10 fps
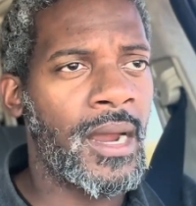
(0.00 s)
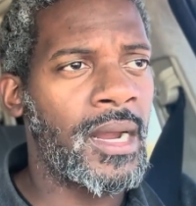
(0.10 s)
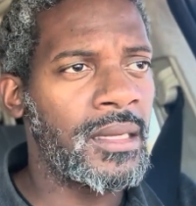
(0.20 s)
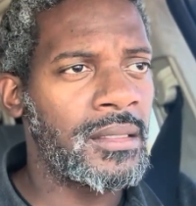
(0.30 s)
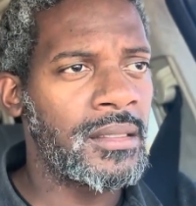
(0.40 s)
All
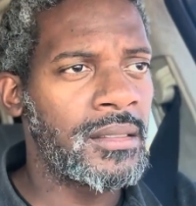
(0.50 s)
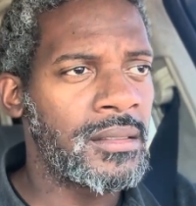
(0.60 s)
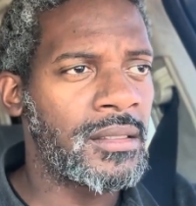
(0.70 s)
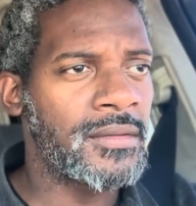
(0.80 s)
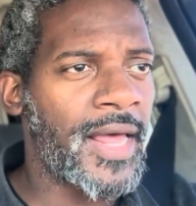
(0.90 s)
right,
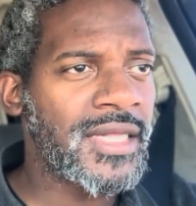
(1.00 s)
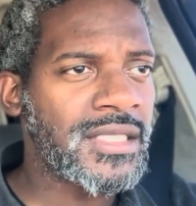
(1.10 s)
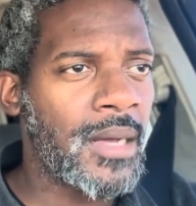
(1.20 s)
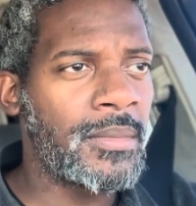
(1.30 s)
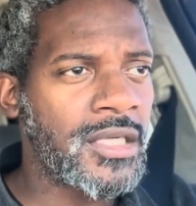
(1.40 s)
that's
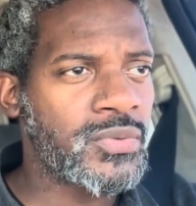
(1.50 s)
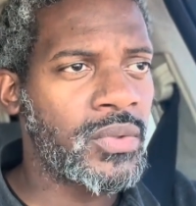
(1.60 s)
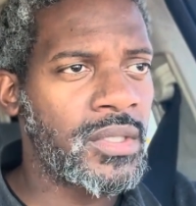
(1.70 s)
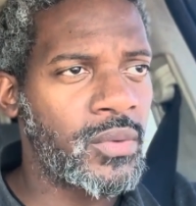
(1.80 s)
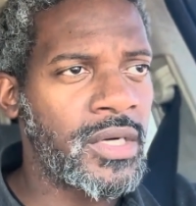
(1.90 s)
how much
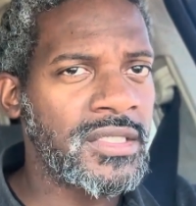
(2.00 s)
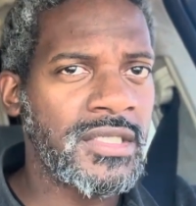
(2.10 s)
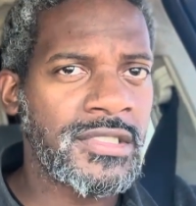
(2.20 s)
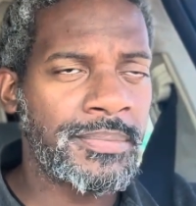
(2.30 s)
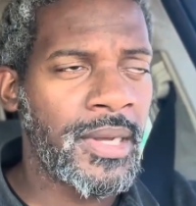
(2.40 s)
we're
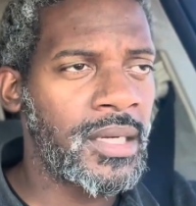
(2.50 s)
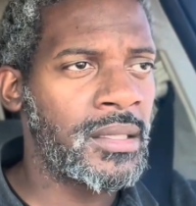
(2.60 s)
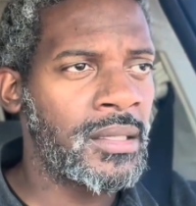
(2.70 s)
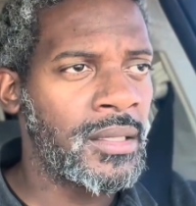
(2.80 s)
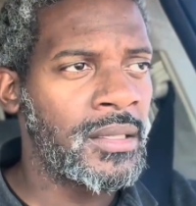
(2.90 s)

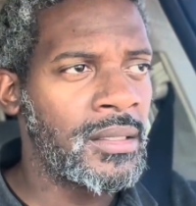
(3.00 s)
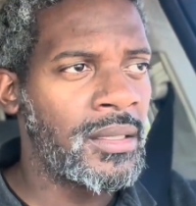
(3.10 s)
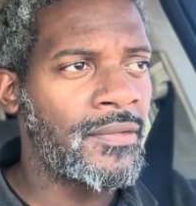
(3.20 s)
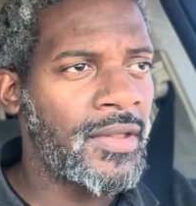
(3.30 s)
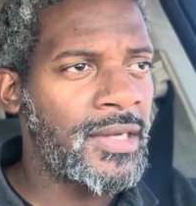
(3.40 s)

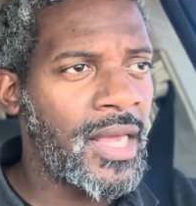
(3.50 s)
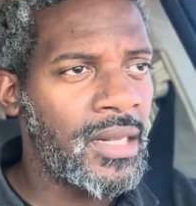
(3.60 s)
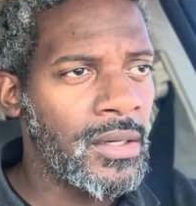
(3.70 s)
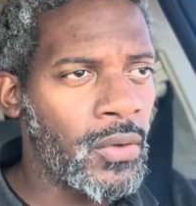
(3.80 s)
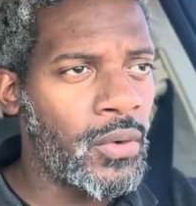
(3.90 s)
anticipating the day
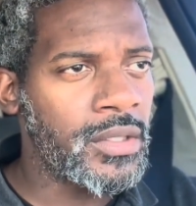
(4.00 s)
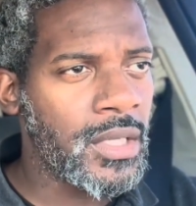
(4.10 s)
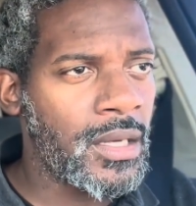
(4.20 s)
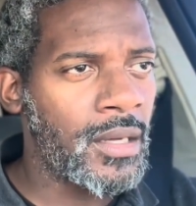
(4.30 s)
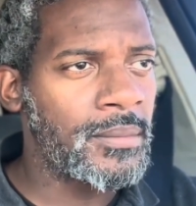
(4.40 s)
of the Lord
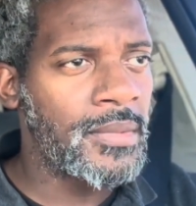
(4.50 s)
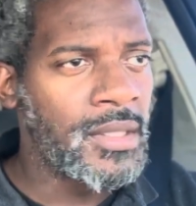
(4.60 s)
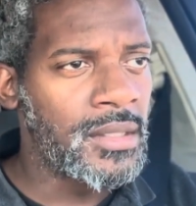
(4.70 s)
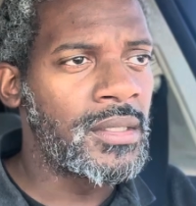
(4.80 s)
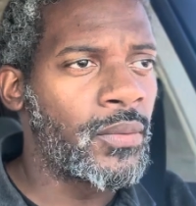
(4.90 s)
to
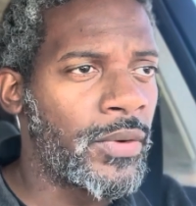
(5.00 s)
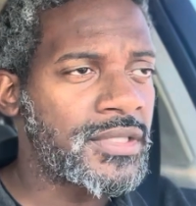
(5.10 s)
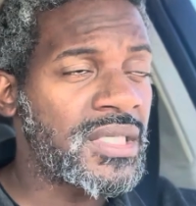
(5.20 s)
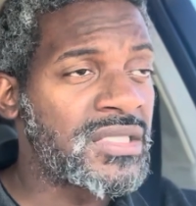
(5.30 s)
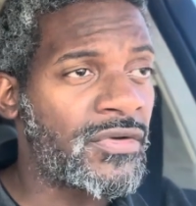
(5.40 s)
come,
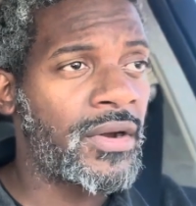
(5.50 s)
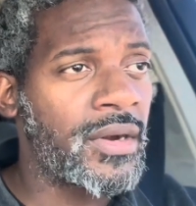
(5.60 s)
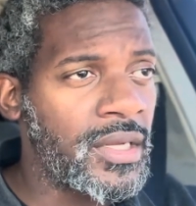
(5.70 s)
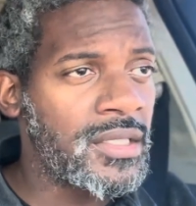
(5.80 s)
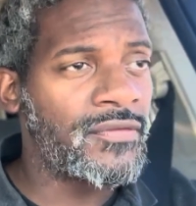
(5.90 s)
which is
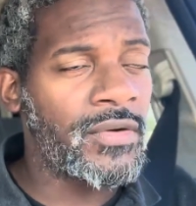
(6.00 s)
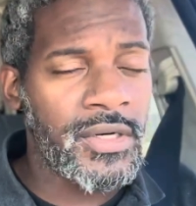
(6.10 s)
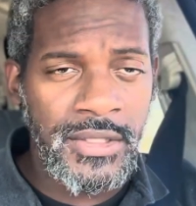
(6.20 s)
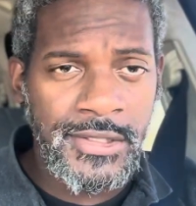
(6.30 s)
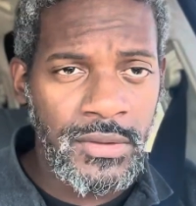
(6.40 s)
very,
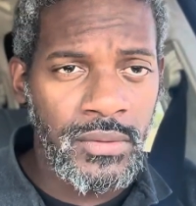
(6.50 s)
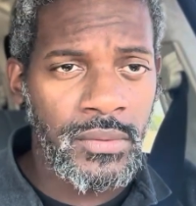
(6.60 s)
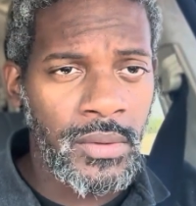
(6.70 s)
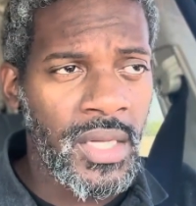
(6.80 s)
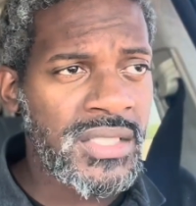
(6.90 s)
very
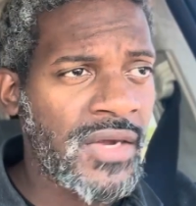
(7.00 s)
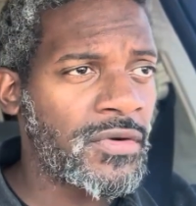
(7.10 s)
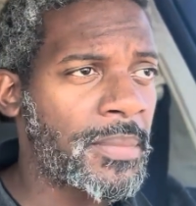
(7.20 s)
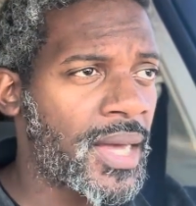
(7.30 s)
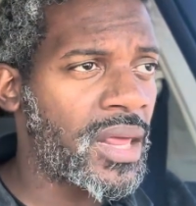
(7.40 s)
soon. Yes,
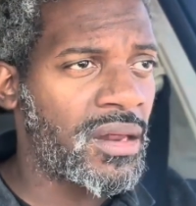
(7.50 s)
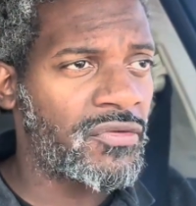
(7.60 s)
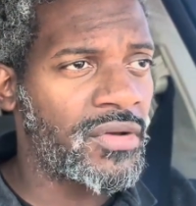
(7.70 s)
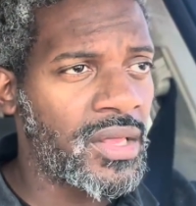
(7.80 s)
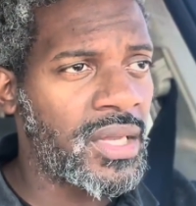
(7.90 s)
everybody
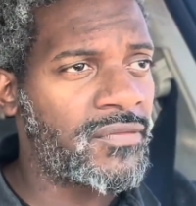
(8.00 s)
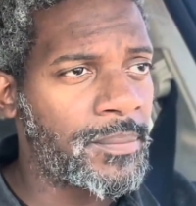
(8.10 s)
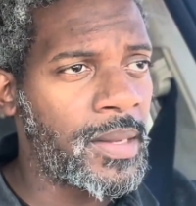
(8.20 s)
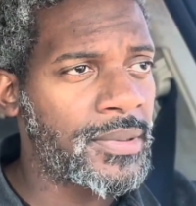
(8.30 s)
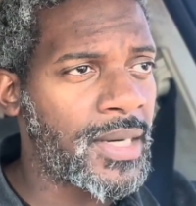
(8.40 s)
can feel it.
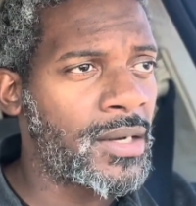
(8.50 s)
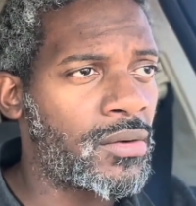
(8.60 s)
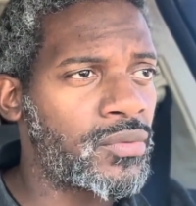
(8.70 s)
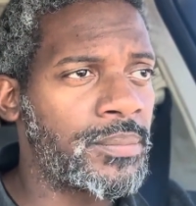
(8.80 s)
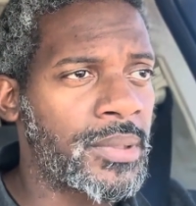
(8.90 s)
Even people that
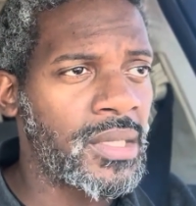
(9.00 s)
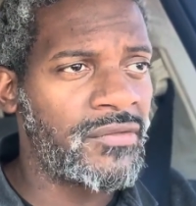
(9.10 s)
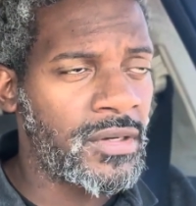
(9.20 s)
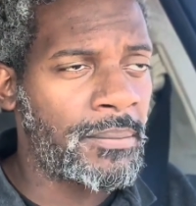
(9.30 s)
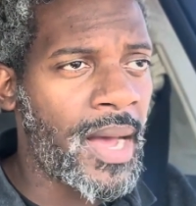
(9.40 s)
don't
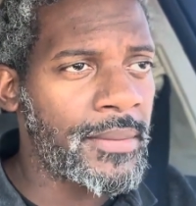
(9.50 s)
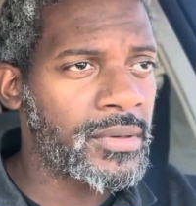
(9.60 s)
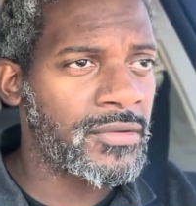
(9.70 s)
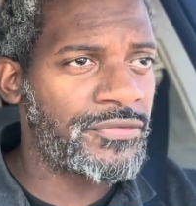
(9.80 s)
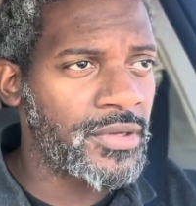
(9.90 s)
believe in the Bible
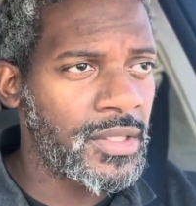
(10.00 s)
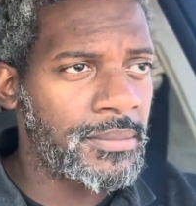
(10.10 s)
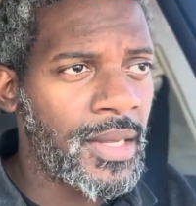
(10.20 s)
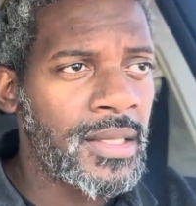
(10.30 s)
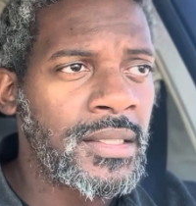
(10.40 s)
can feel it,
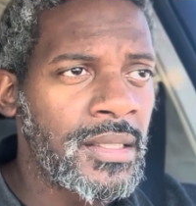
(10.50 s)
man.